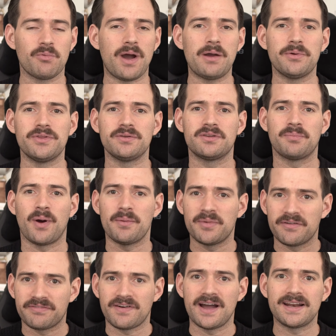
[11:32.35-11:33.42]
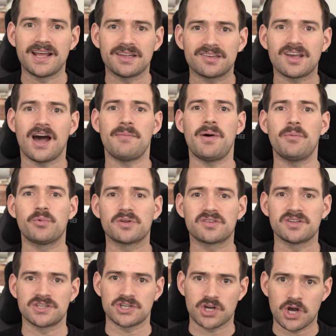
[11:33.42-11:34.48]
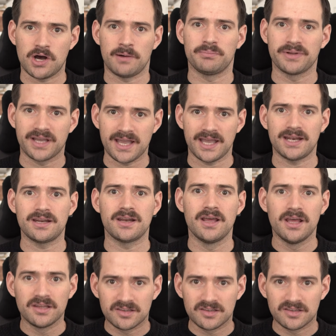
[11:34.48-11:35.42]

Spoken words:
why would the Department of Finance come up with such a complicated